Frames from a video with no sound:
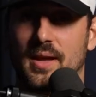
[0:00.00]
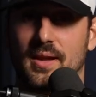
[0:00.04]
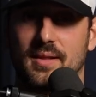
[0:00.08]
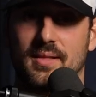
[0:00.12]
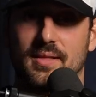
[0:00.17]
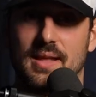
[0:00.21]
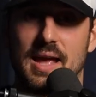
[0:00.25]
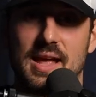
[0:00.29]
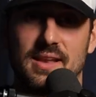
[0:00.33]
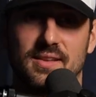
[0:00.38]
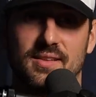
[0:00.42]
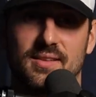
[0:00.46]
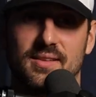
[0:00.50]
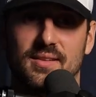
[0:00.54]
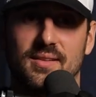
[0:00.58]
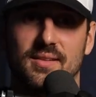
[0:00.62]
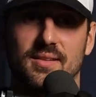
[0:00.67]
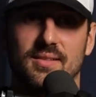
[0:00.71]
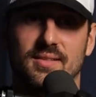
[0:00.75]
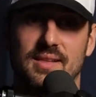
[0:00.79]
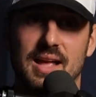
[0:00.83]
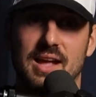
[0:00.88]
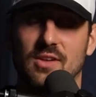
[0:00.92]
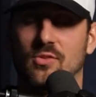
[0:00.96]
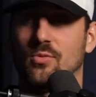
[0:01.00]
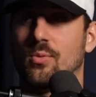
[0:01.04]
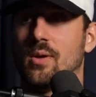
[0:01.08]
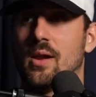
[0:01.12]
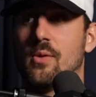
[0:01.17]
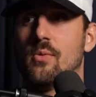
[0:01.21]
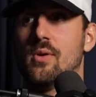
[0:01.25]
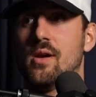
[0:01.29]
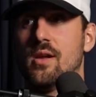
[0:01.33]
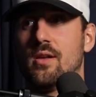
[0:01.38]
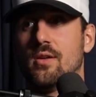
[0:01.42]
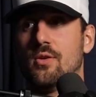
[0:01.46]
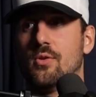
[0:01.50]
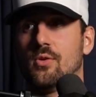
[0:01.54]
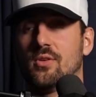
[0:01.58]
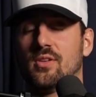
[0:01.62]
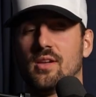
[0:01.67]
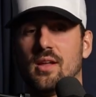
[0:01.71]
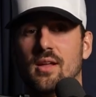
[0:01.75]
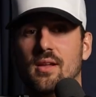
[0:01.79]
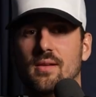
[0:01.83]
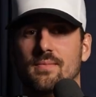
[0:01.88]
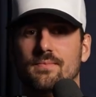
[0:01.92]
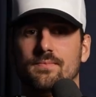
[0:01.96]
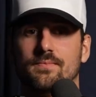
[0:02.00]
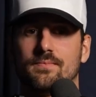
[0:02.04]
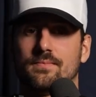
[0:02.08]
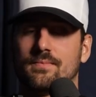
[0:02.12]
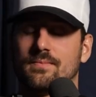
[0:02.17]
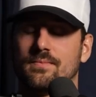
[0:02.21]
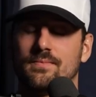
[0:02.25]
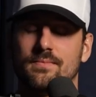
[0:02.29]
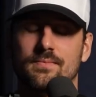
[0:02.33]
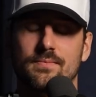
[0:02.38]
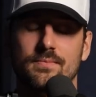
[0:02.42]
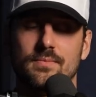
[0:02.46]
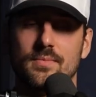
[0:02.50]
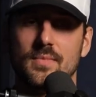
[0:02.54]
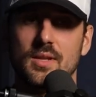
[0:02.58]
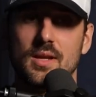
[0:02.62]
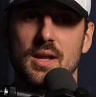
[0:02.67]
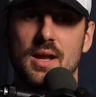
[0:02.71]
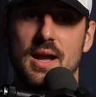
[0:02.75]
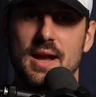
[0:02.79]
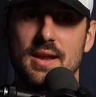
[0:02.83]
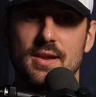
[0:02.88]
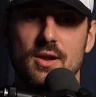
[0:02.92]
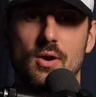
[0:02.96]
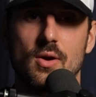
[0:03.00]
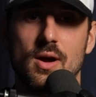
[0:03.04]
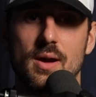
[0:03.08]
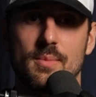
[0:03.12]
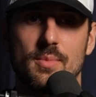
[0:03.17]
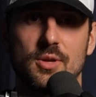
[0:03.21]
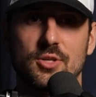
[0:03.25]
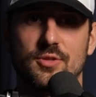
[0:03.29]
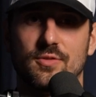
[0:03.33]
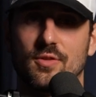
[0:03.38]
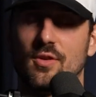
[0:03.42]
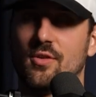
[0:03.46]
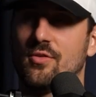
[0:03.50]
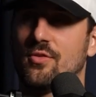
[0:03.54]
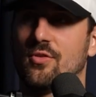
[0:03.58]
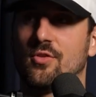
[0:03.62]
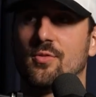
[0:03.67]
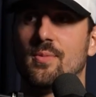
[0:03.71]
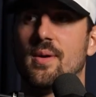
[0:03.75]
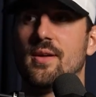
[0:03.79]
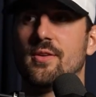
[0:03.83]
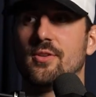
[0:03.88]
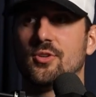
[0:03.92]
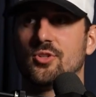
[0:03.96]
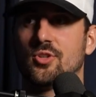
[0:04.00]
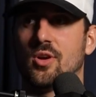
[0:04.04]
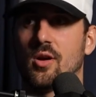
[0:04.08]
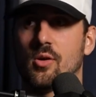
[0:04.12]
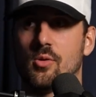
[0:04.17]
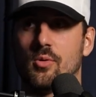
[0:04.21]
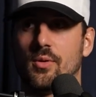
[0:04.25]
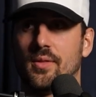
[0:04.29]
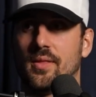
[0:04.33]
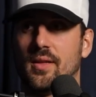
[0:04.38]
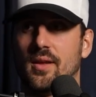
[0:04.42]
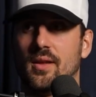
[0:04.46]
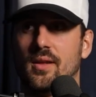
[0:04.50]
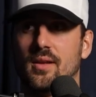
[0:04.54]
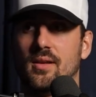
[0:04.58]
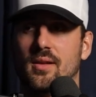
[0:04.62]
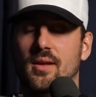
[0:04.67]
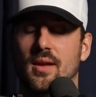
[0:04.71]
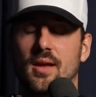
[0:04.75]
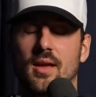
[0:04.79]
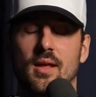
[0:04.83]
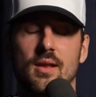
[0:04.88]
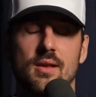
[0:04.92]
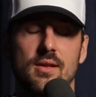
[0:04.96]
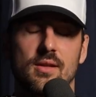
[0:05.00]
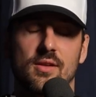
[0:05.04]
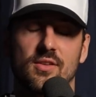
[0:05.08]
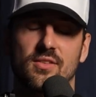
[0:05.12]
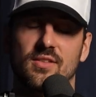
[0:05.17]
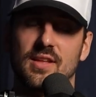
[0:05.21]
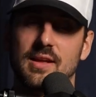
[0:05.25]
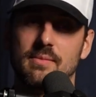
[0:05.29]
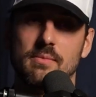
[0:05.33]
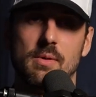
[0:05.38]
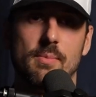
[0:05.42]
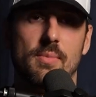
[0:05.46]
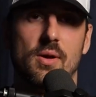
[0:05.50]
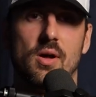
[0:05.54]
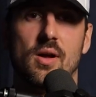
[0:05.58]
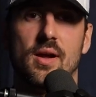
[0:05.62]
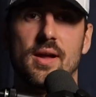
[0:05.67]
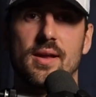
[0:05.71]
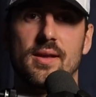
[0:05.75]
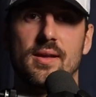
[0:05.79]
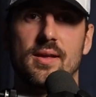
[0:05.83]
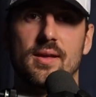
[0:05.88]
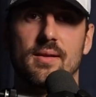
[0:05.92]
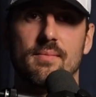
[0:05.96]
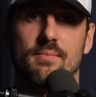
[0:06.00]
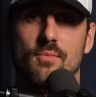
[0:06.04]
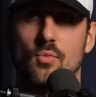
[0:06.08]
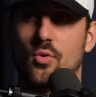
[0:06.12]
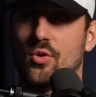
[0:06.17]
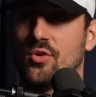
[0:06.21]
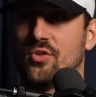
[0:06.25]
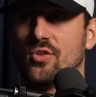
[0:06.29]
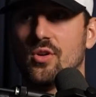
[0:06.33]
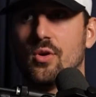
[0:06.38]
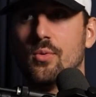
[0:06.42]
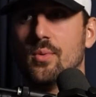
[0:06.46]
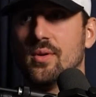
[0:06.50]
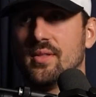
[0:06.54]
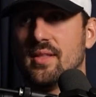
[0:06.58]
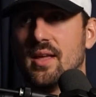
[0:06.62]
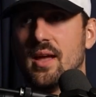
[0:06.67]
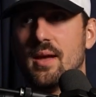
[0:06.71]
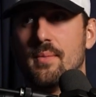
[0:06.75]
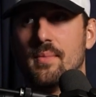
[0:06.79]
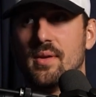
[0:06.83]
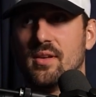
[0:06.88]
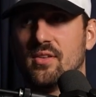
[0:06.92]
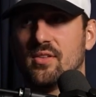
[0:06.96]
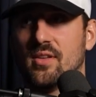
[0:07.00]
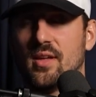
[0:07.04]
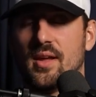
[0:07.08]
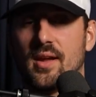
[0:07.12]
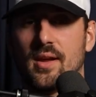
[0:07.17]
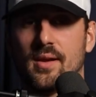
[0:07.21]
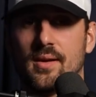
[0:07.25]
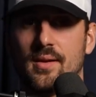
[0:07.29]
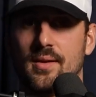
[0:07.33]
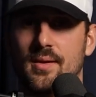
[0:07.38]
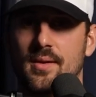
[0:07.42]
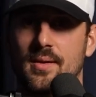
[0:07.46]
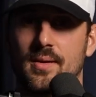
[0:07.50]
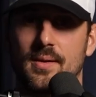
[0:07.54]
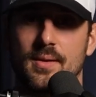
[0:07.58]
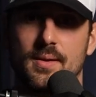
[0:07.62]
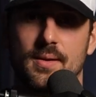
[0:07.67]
like that's what I want to do because I know how much first responders struggle with it and the stigma behind it. And more so with them, it's like